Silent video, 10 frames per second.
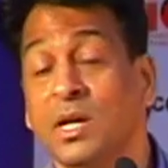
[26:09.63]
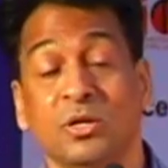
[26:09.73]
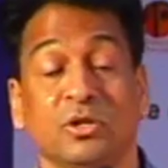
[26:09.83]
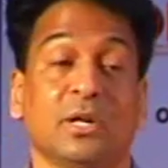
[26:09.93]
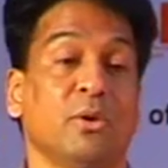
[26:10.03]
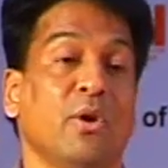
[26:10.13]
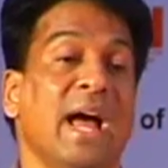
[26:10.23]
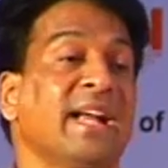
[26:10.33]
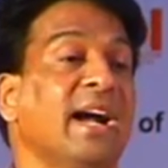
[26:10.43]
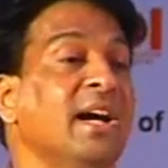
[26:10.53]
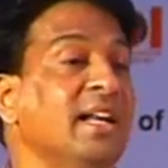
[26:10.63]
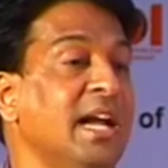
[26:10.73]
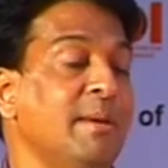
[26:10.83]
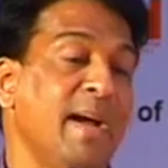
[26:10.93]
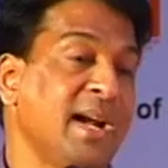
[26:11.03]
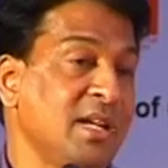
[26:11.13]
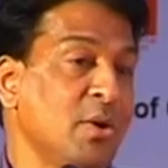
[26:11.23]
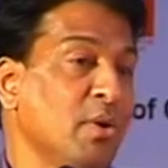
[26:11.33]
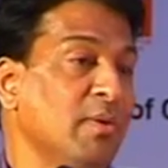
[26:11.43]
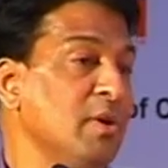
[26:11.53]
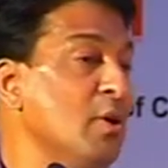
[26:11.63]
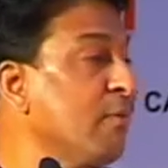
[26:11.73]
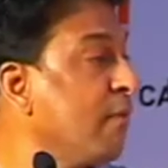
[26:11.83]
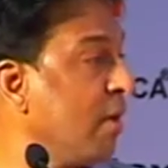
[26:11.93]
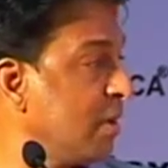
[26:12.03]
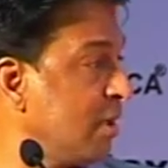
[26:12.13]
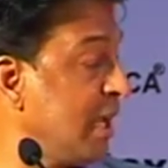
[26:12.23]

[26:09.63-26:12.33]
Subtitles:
You say, no, I can't get back, your fault.